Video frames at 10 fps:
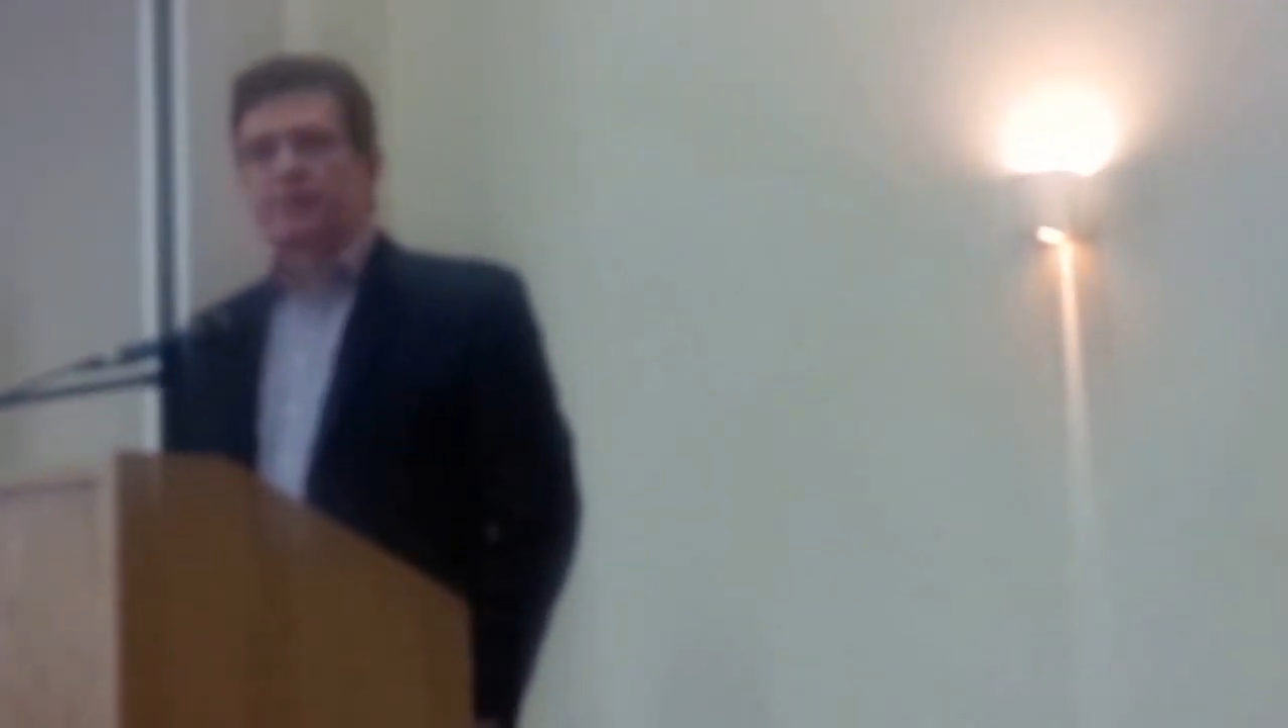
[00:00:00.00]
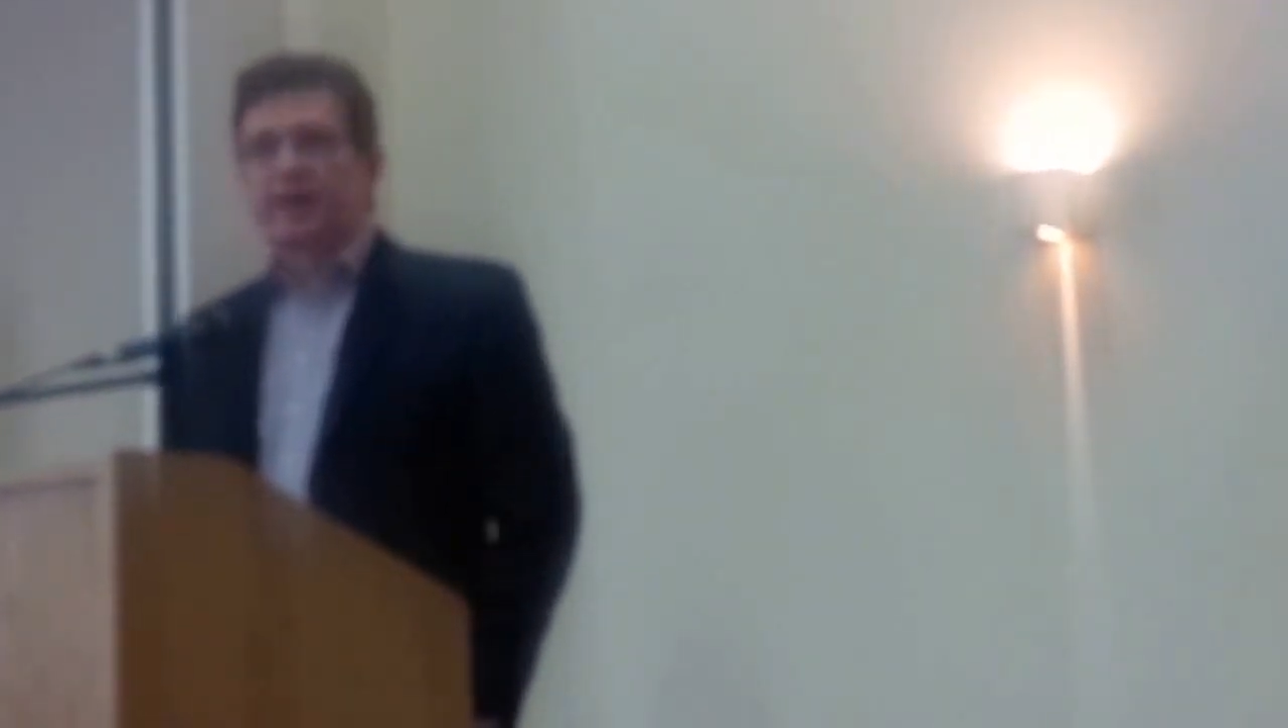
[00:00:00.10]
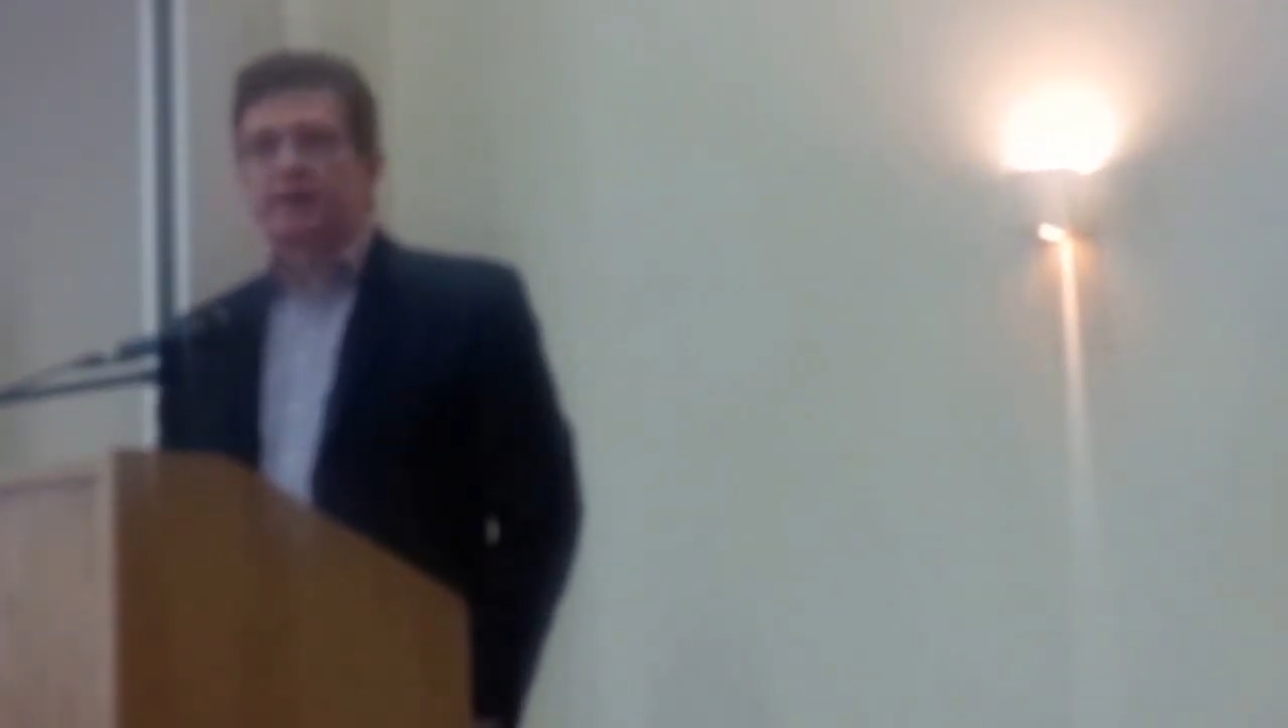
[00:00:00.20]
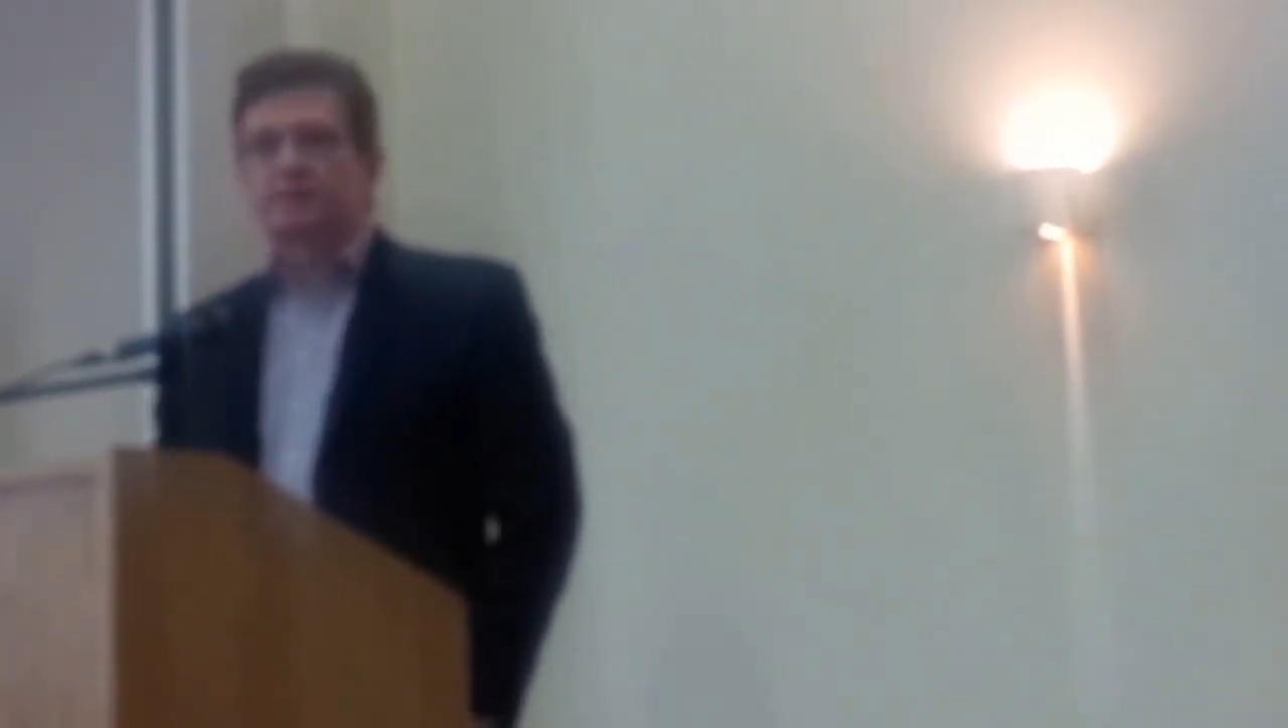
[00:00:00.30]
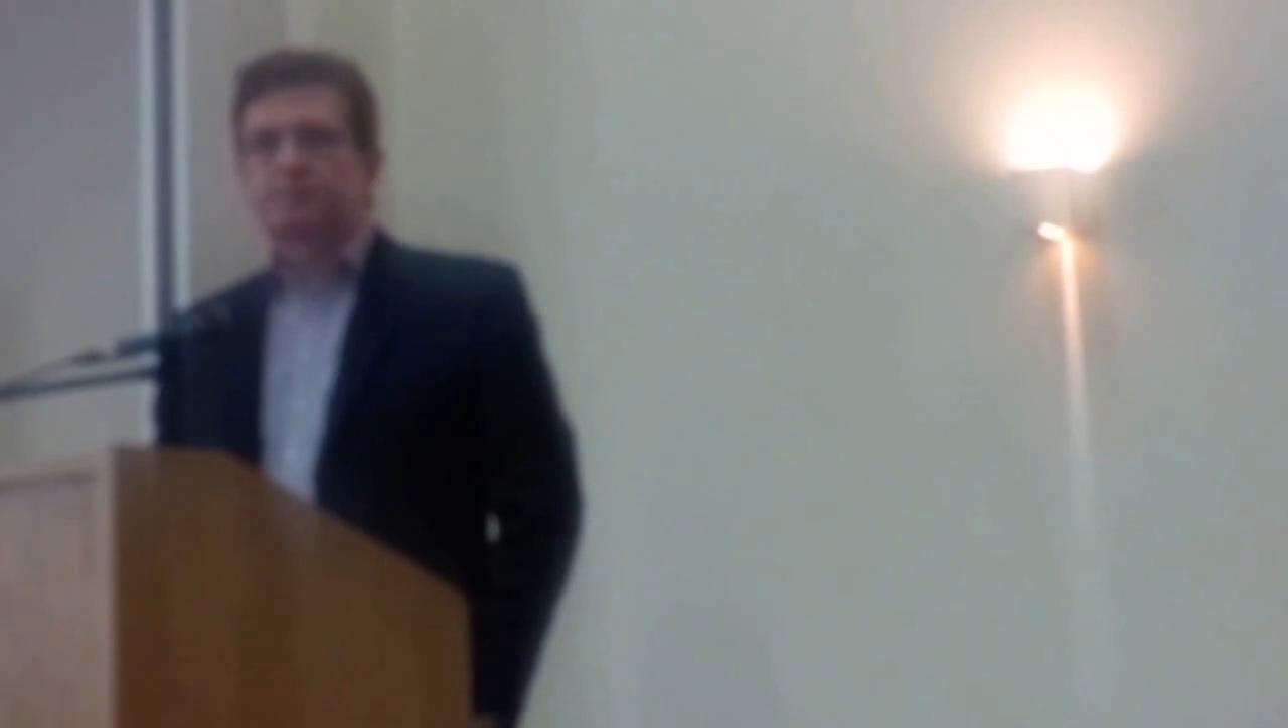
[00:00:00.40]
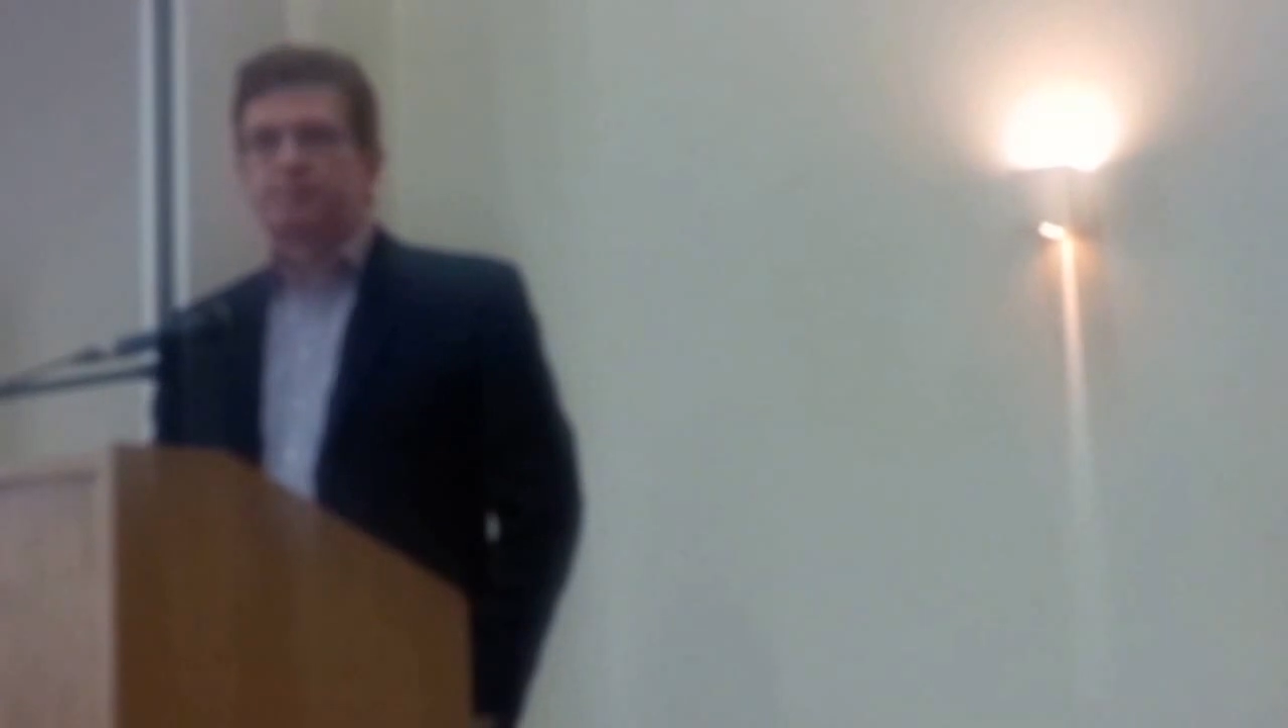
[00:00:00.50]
for that.